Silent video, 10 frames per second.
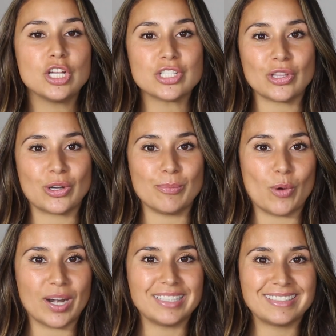to learn
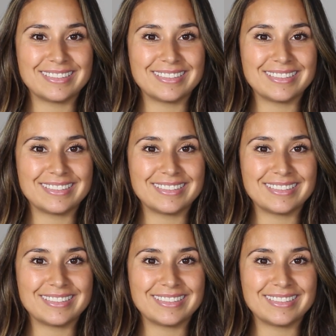more.